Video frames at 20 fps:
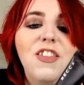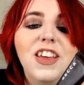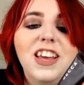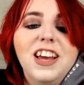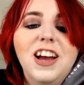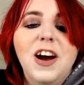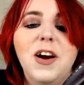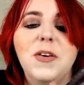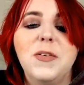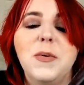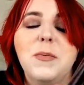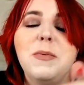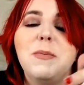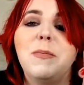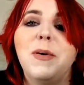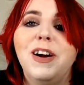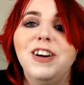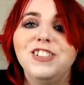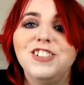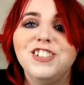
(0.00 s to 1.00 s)
I think I will be
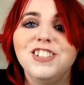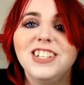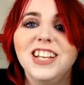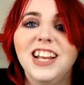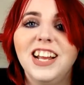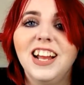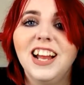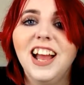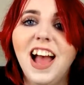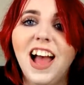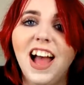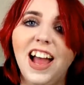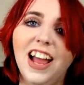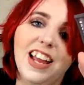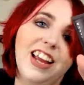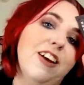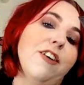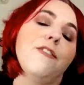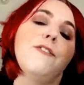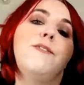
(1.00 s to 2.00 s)
purchasing
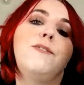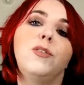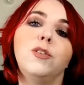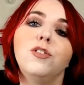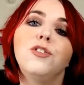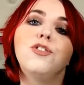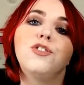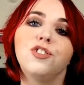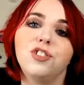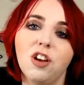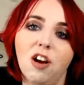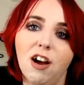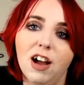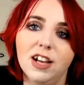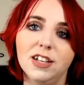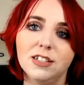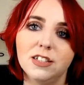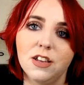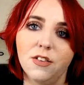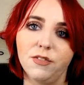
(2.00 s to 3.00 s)
a full
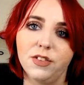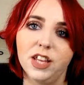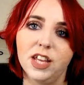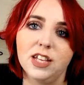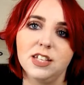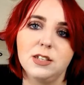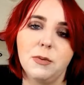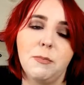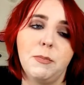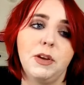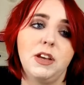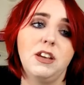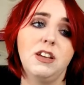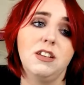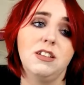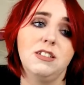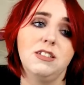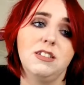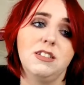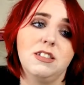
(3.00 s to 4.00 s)
size of this
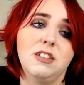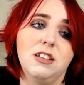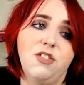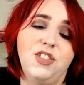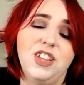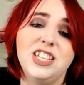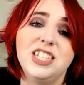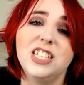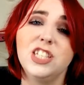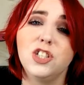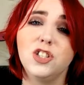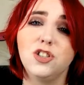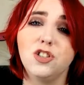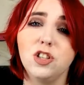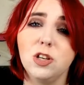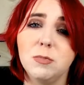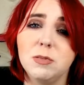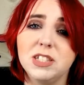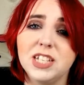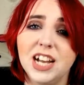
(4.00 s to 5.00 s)
because this is
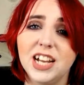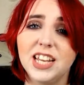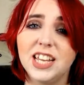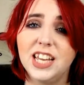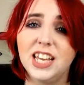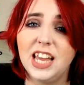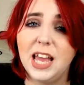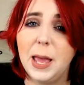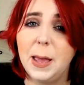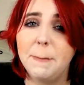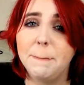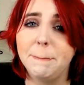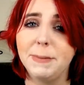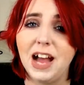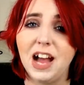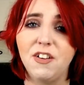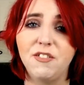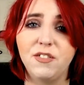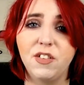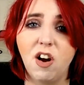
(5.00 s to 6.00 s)
super tacky, it
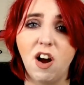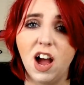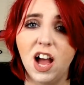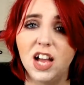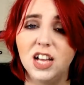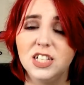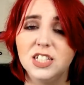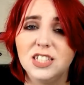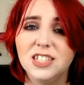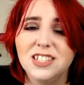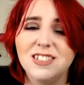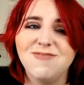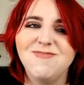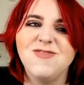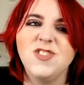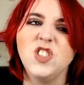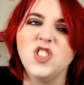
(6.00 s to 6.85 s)
mattifies.